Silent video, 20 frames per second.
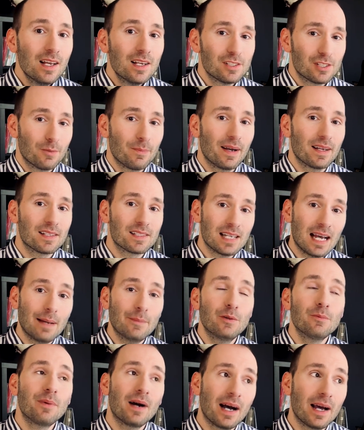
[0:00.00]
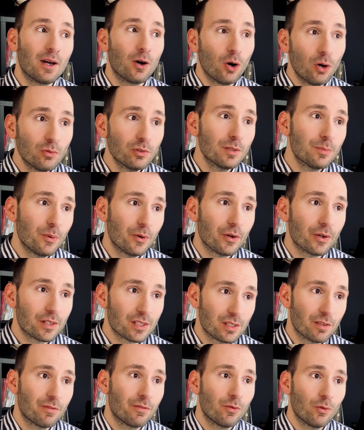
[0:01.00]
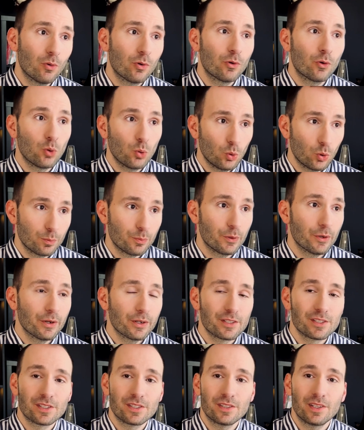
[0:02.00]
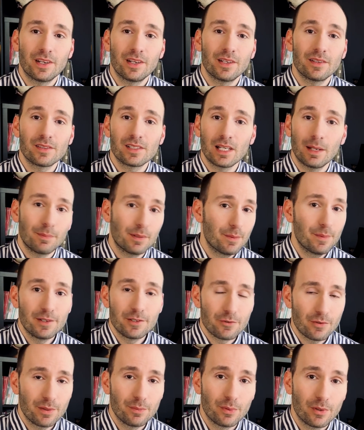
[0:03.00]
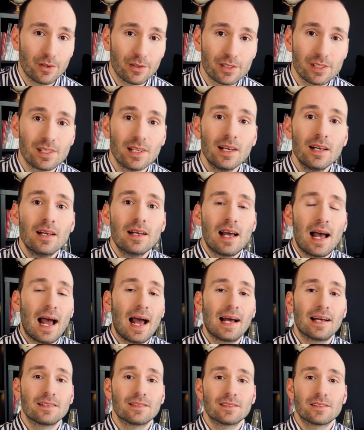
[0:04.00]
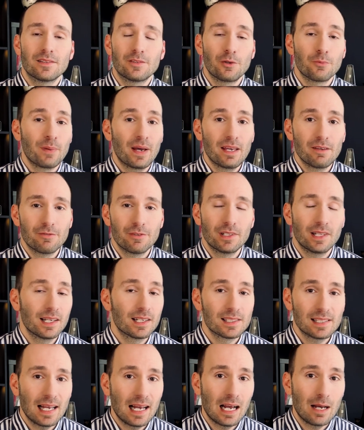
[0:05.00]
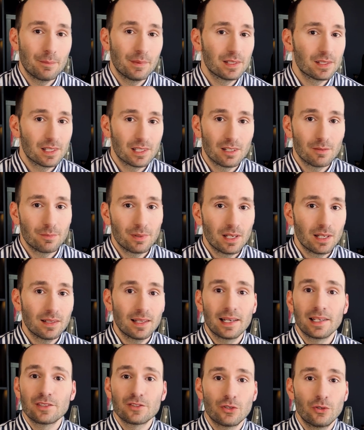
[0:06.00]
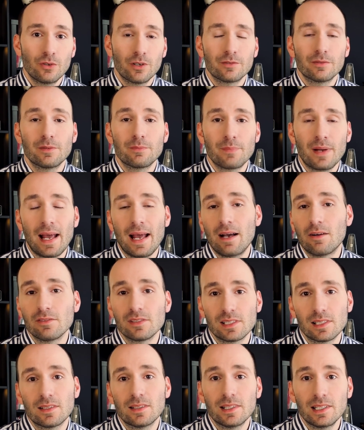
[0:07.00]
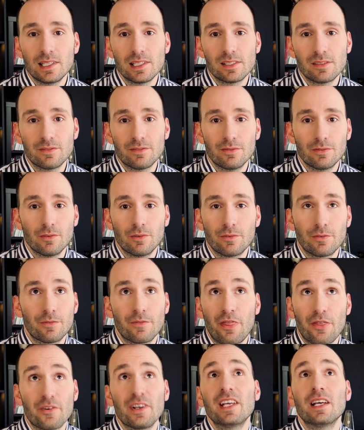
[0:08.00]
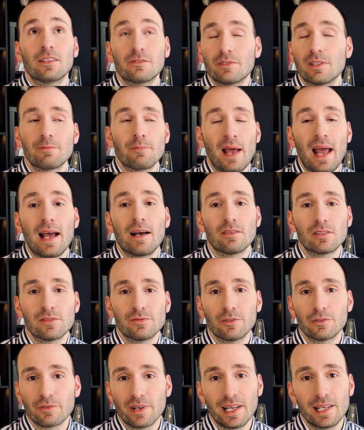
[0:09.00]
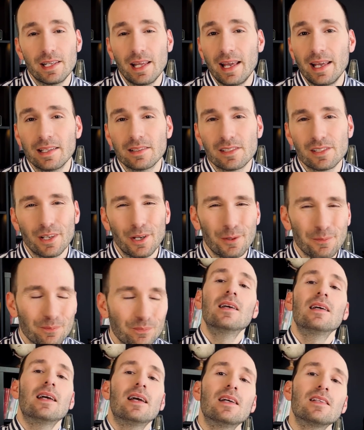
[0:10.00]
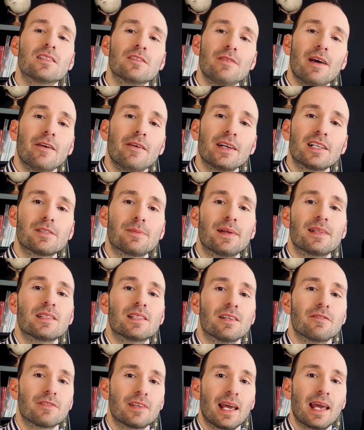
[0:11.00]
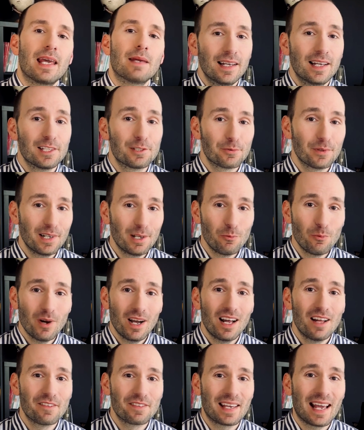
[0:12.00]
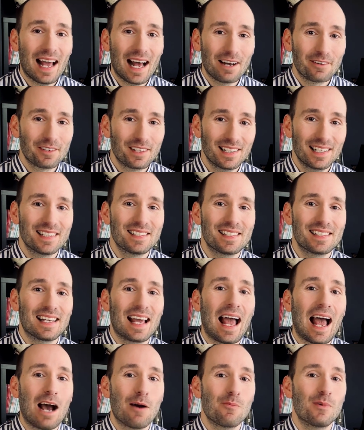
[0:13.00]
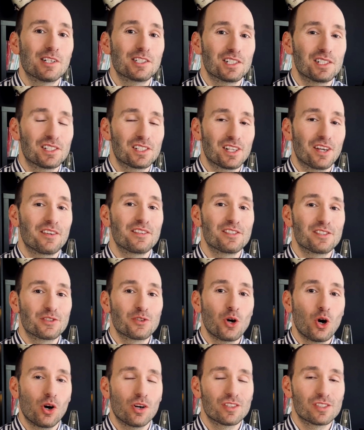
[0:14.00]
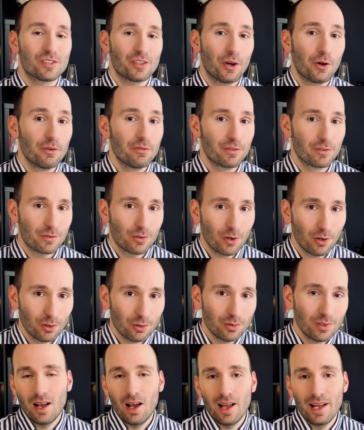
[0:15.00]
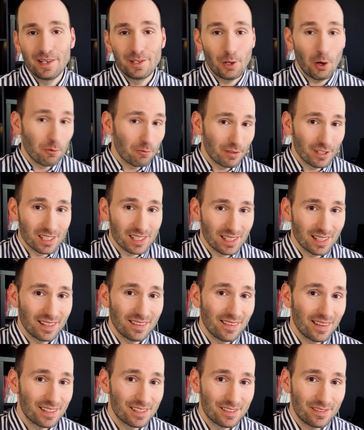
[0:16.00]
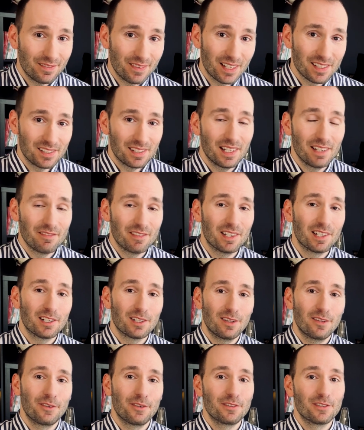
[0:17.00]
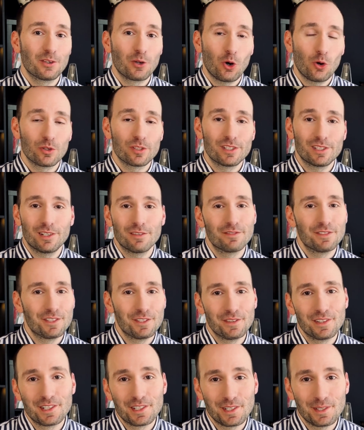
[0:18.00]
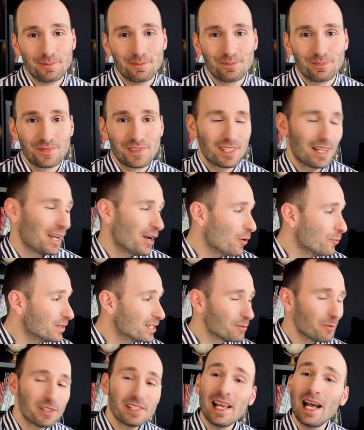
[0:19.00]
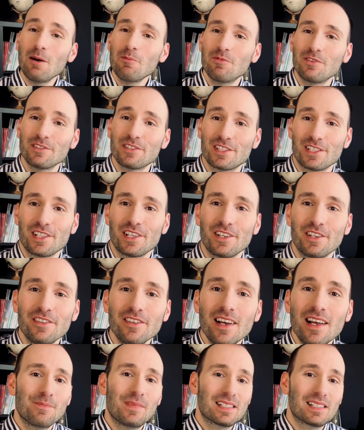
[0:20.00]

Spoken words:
So by the time you buy all the books, the 4 core books, the supplementary books, and you pay for the exam, it's going to be like £200 at least, £300 for grade 8. So it's a very expensive game. It's really worth calculating how much it's going to cost overall, and obviously this doesn't even include the cost of tuition. So I hope this was helpful to you.